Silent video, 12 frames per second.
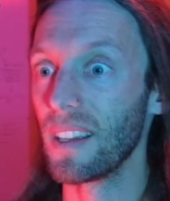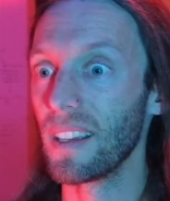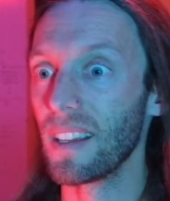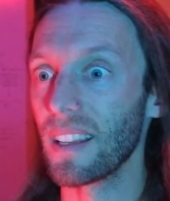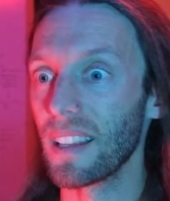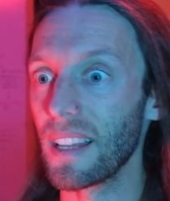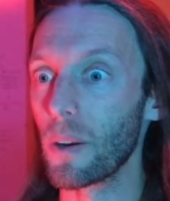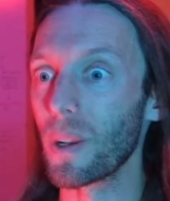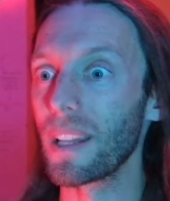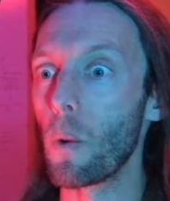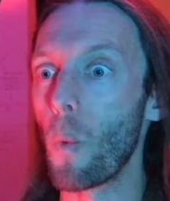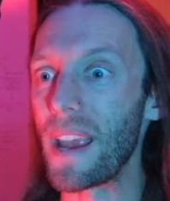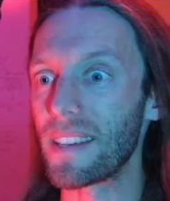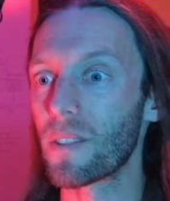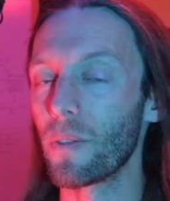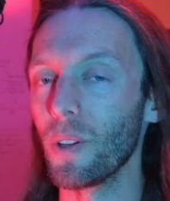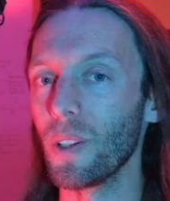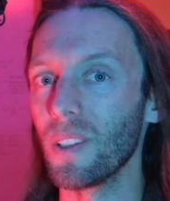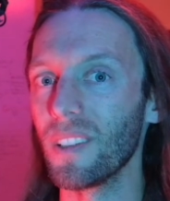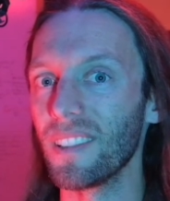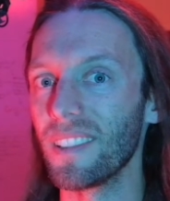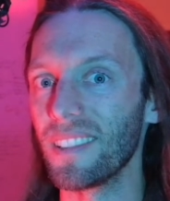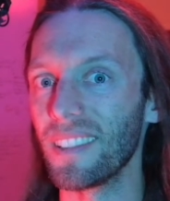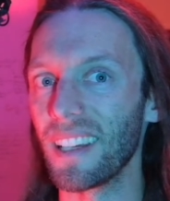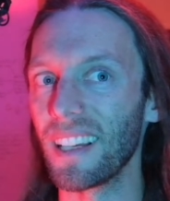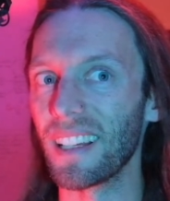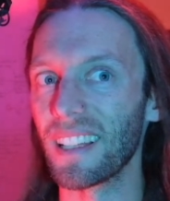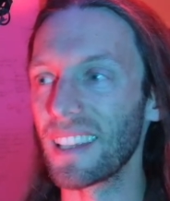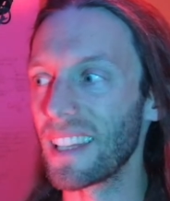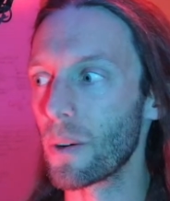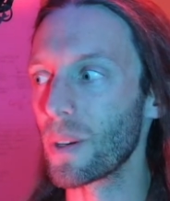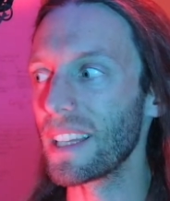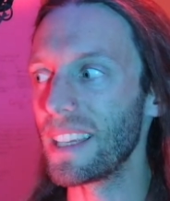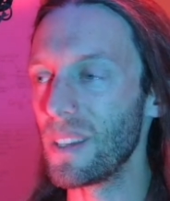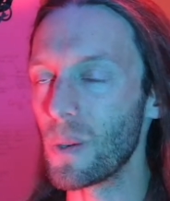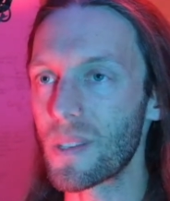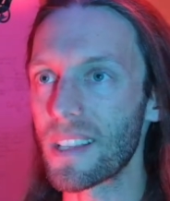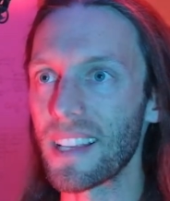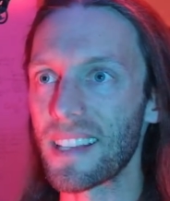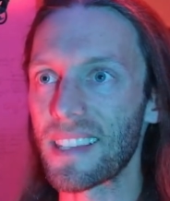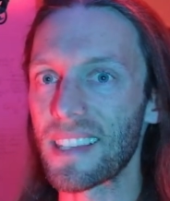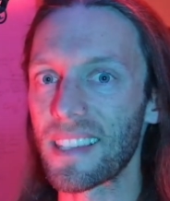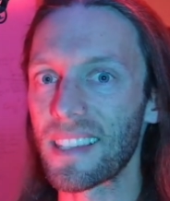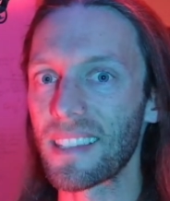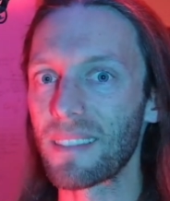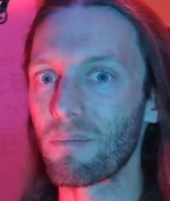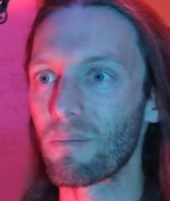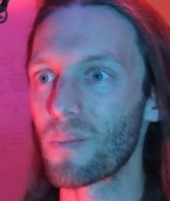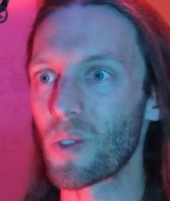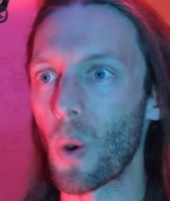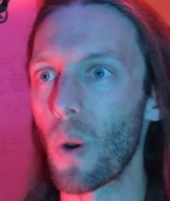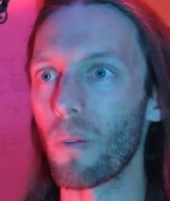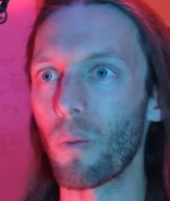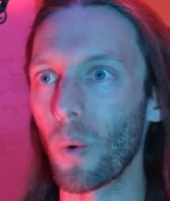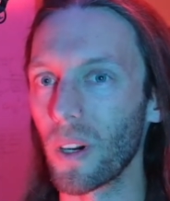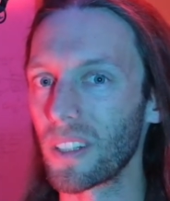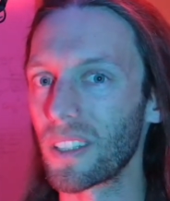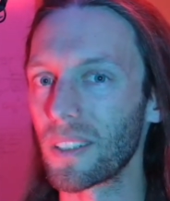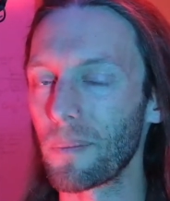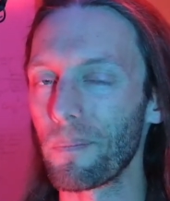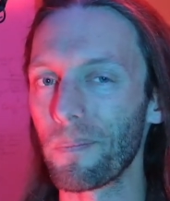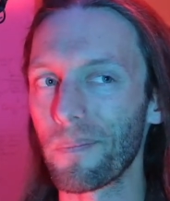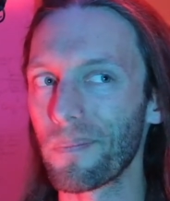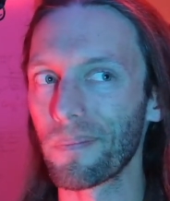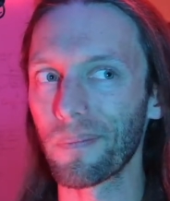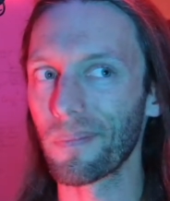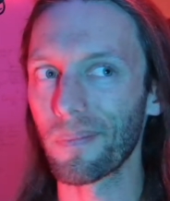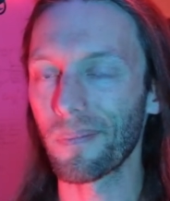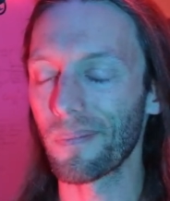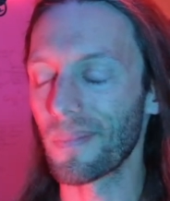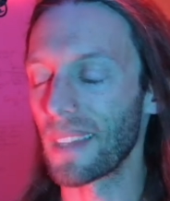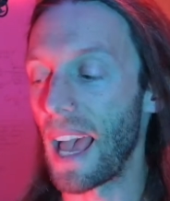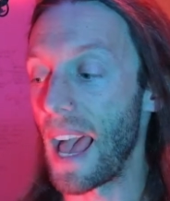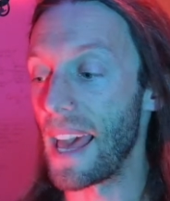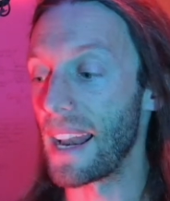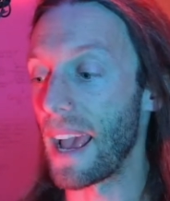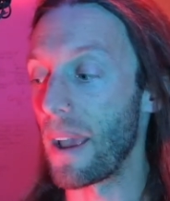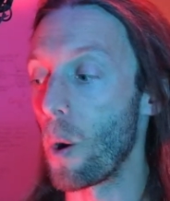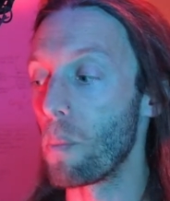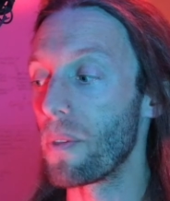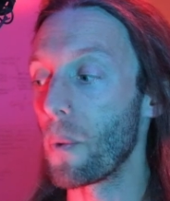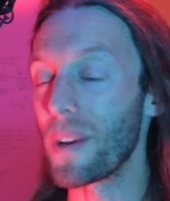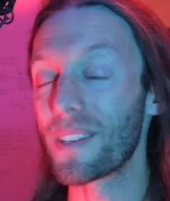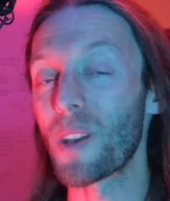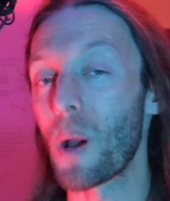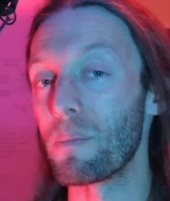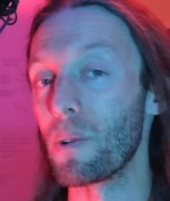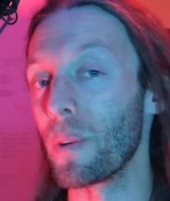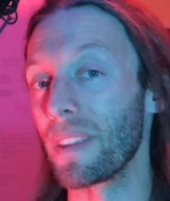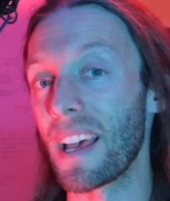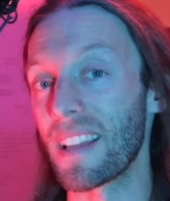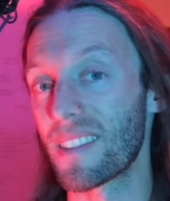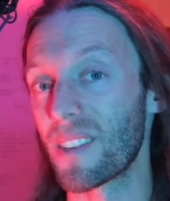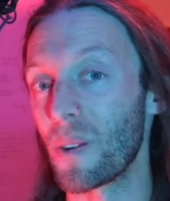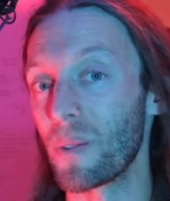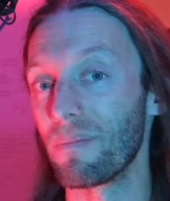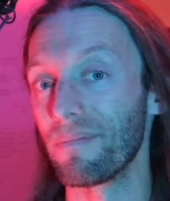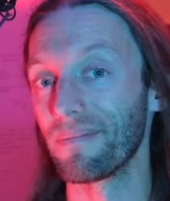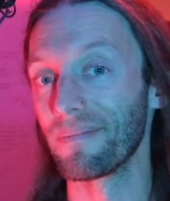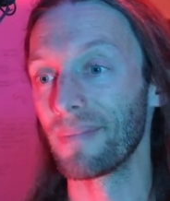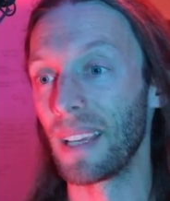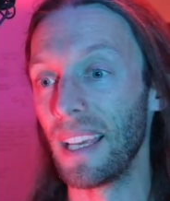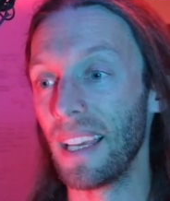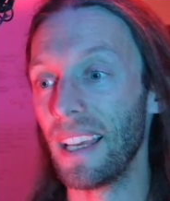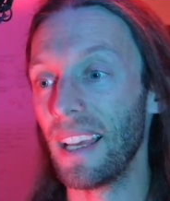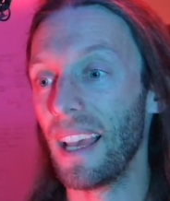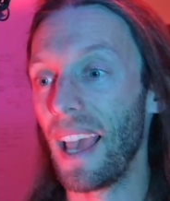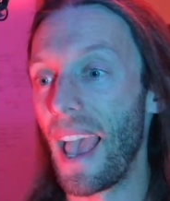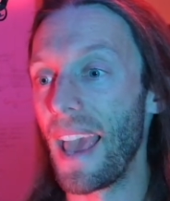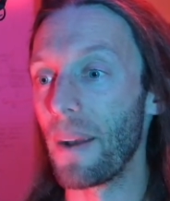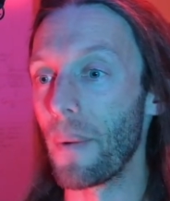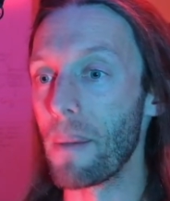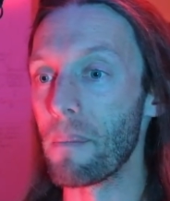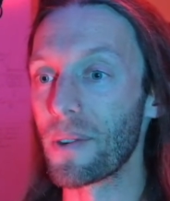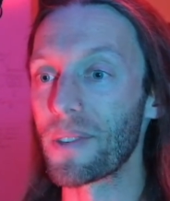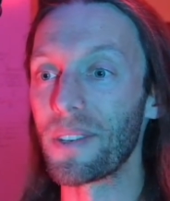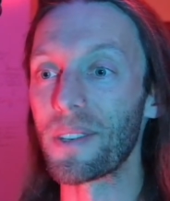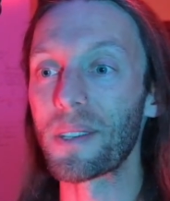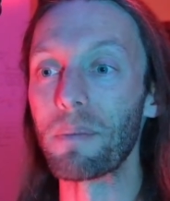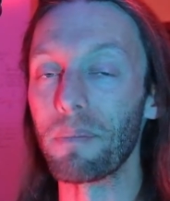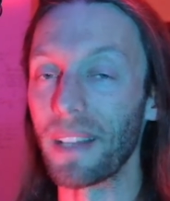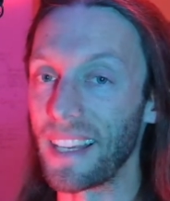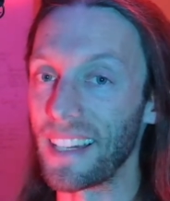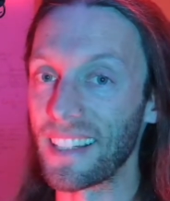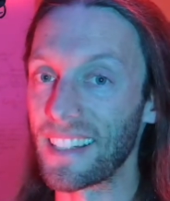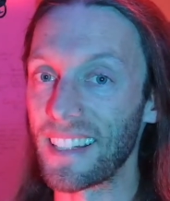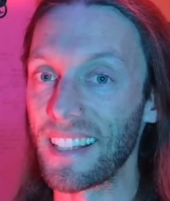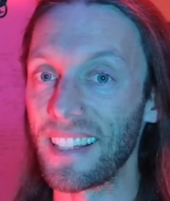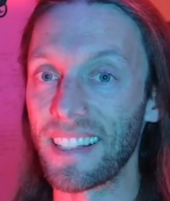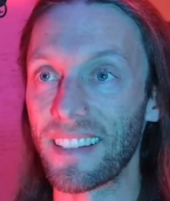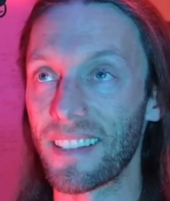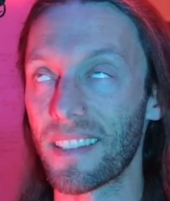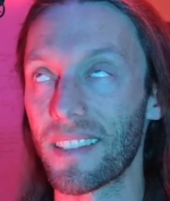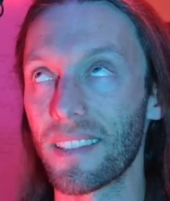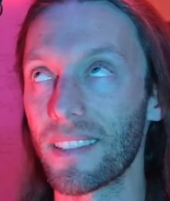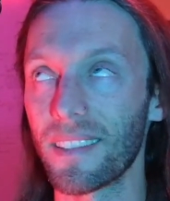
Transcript: literally wasteful, literally useless sort of work. And I hope that we stop doing that soon. Anyway, I'm mostly just complaining today because